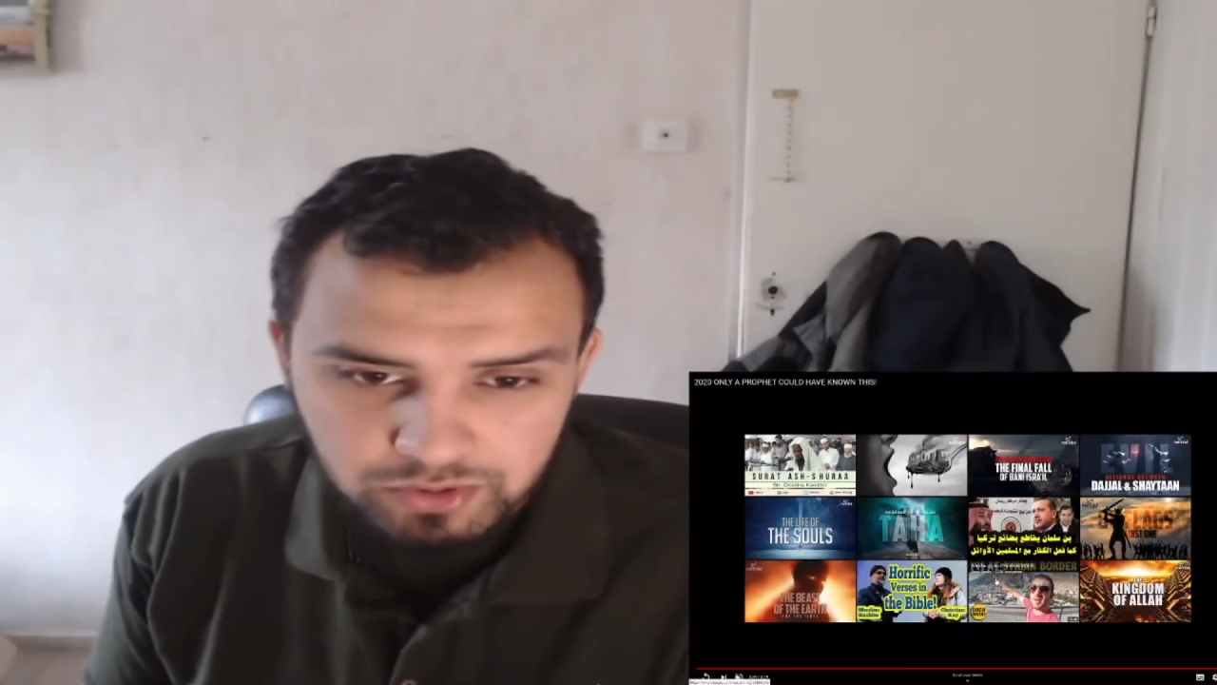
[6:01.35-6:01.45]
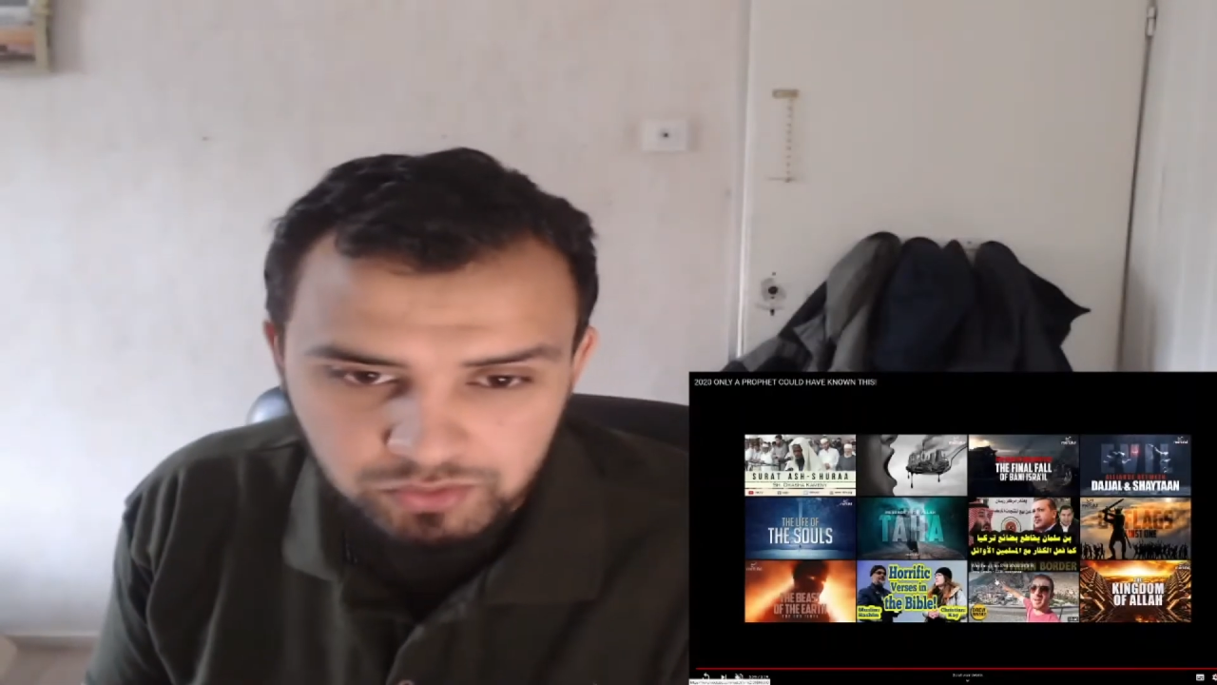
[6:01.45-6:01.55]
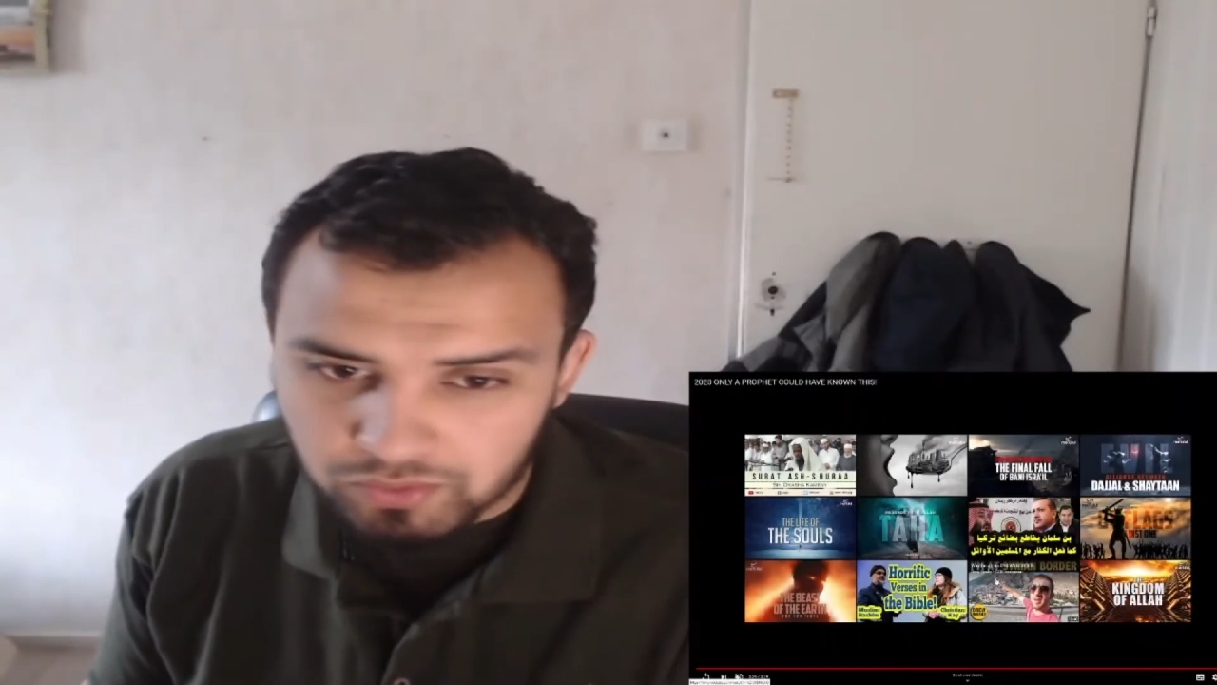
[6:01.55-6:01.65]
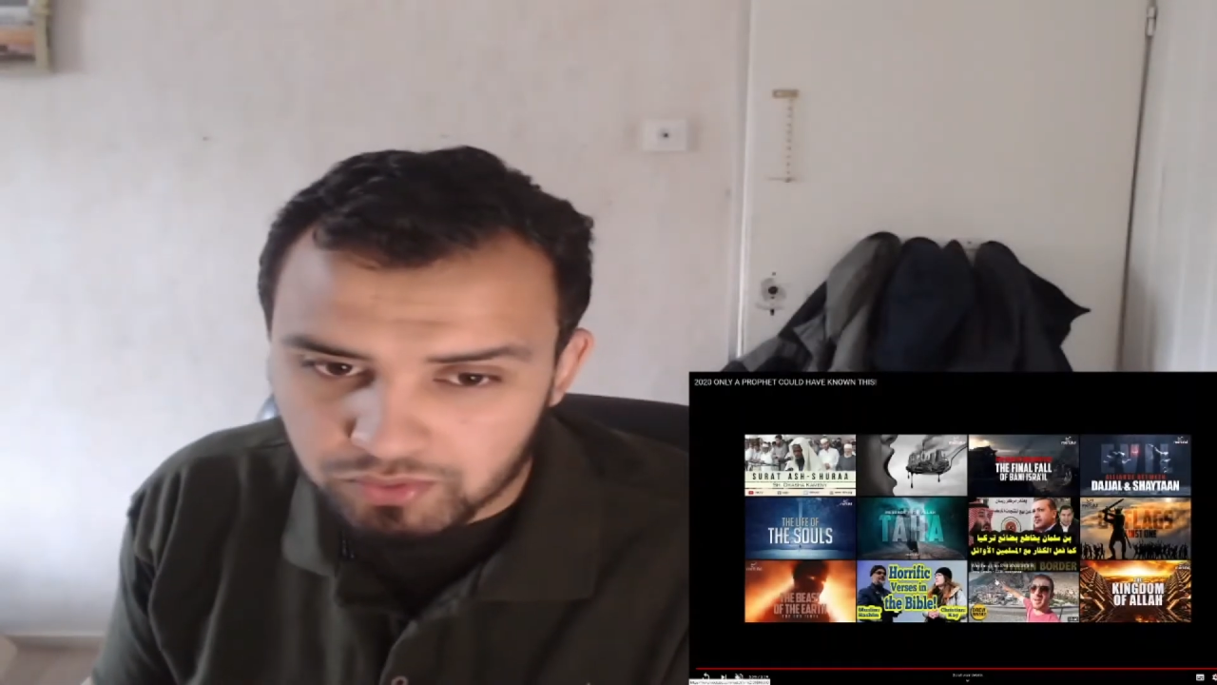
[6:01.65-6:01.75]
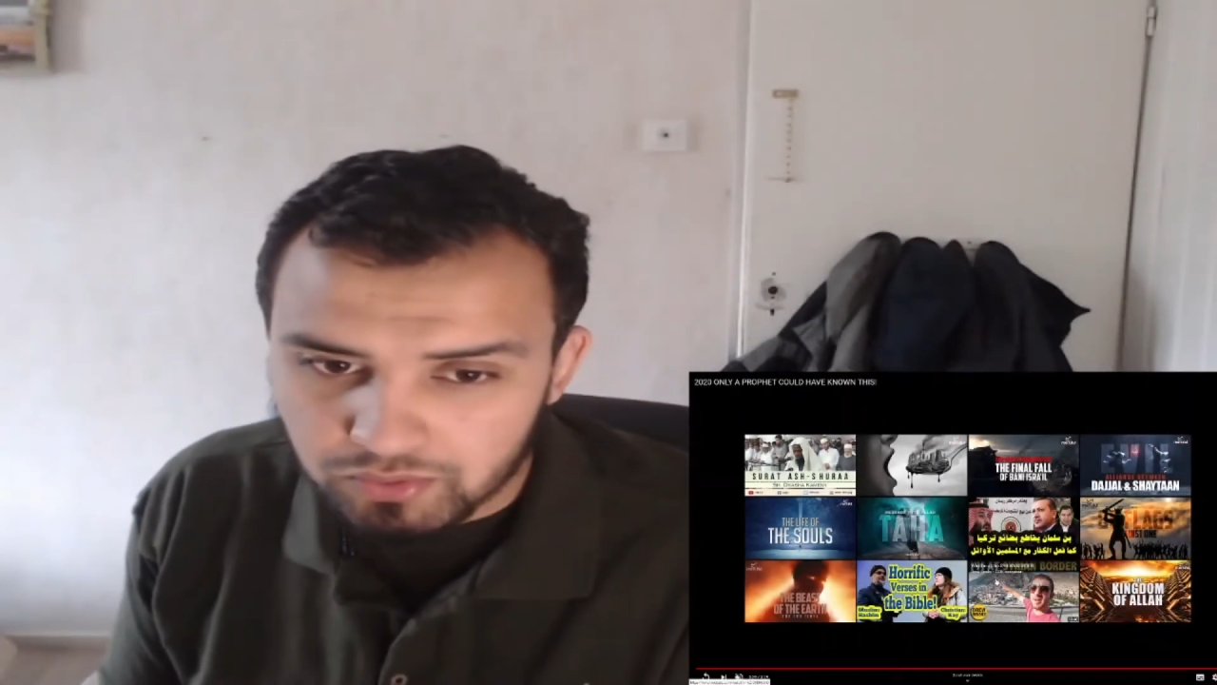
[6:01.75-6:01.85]

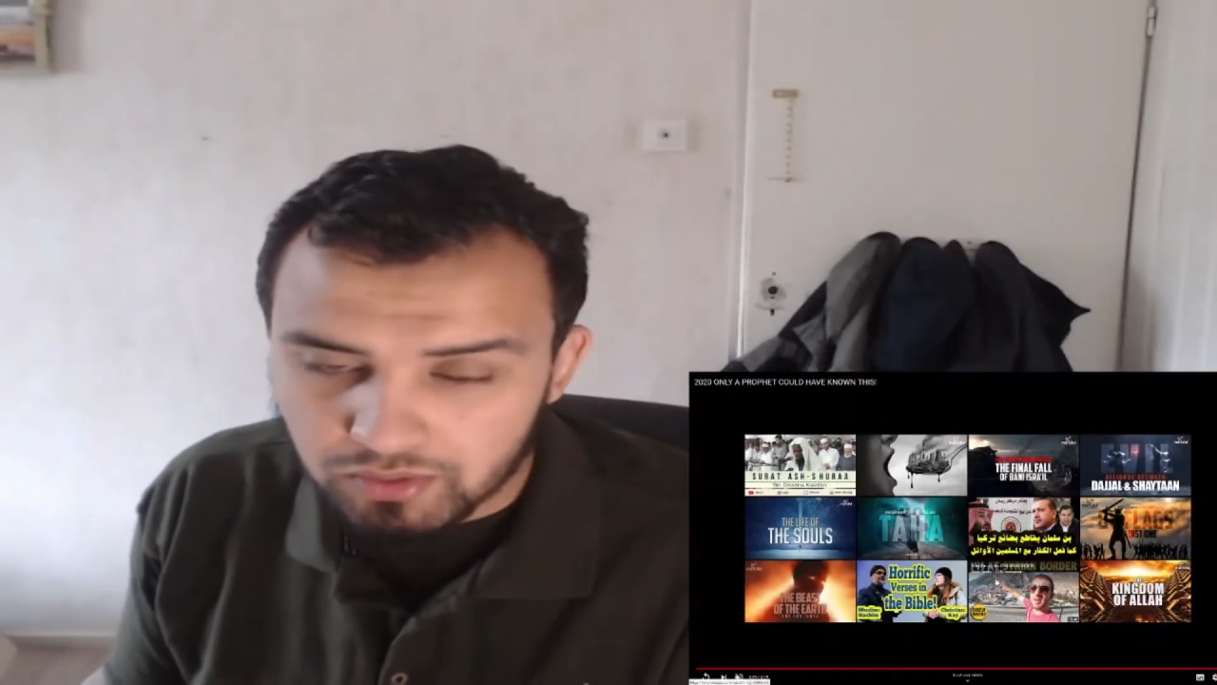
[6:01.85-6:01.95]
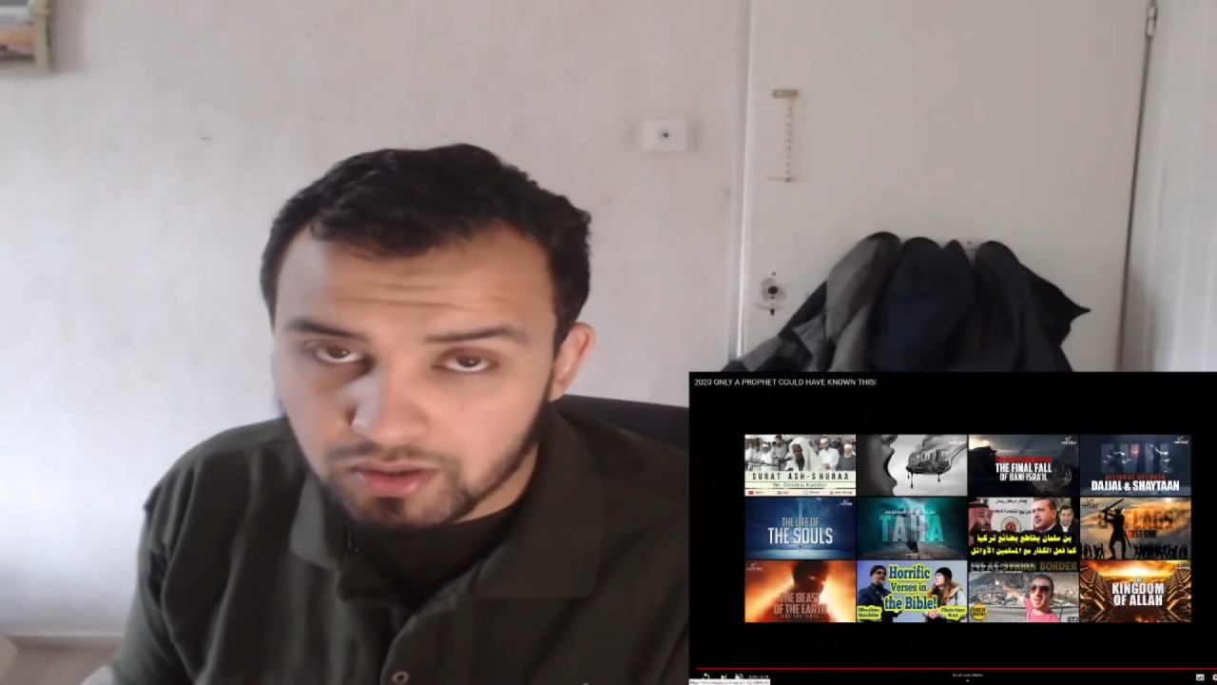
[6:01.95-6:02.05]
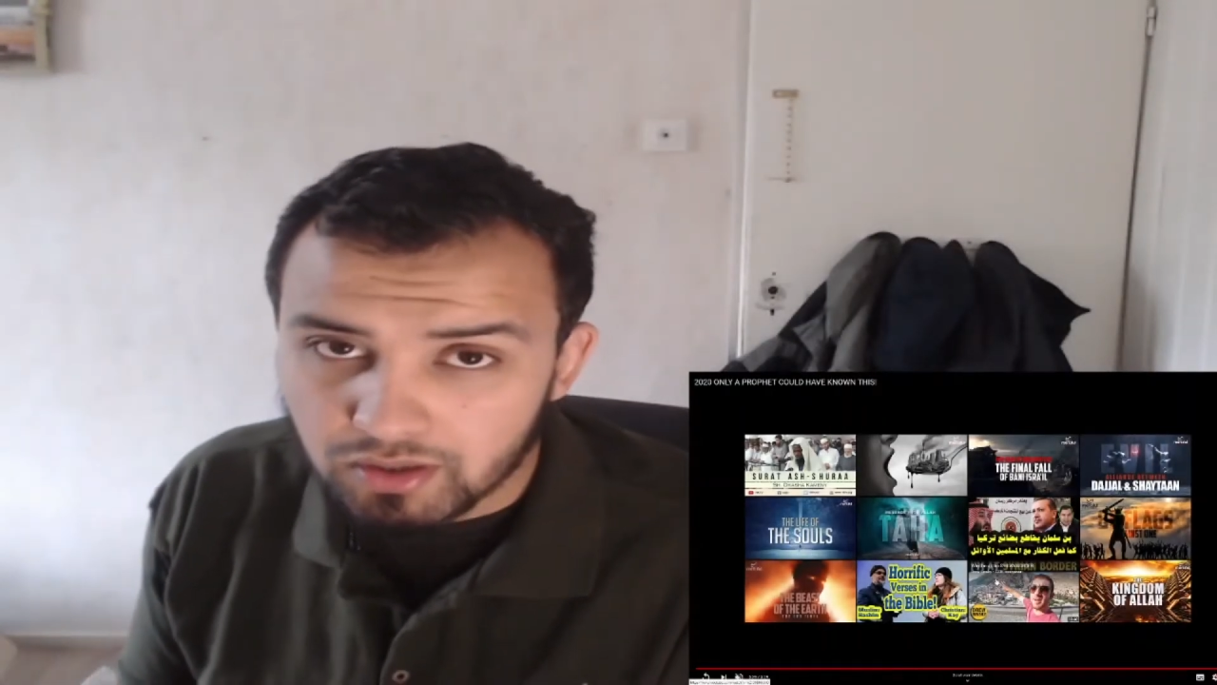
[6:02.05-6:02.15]
true.